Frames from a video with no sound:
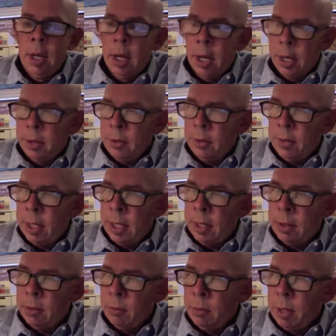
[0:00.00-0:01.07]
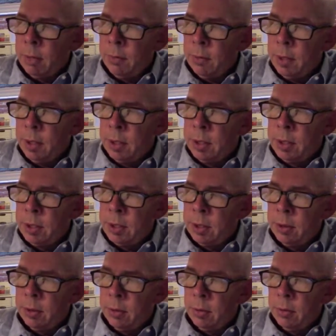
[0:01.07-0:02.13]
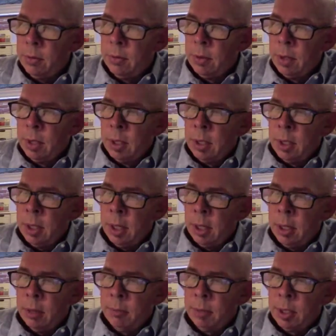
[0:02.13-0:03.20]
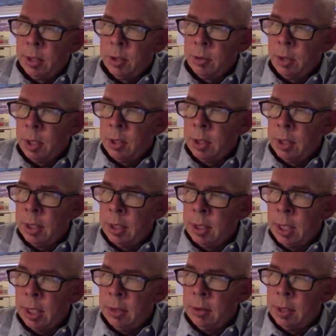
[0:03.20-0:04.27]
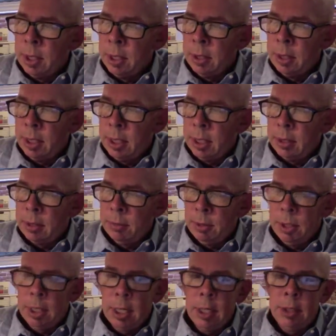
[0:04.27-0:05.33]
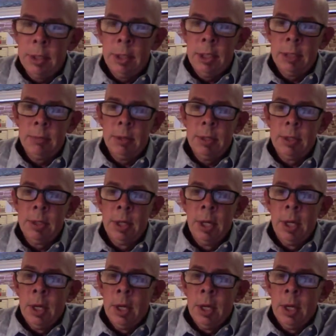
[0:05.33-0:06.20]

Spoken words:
other than the reference to construction inside utility and communication easements,